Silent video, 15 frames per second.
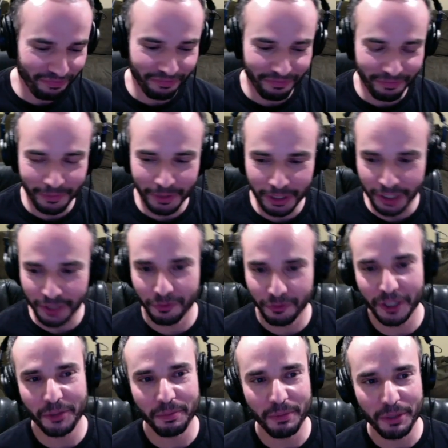he
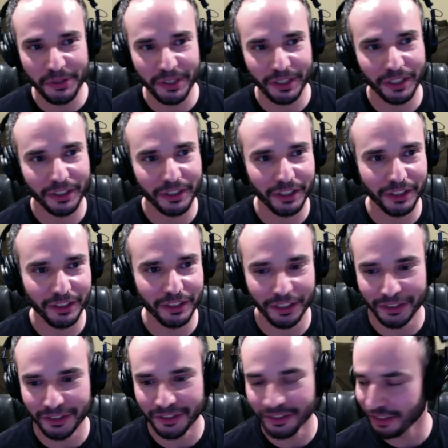invents music,
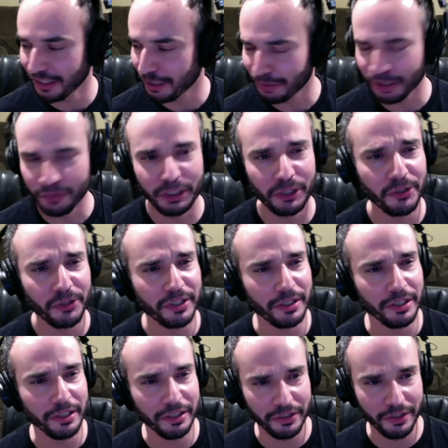and I believe he calls it
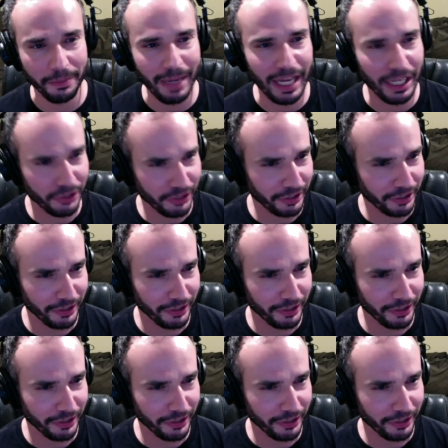the magic,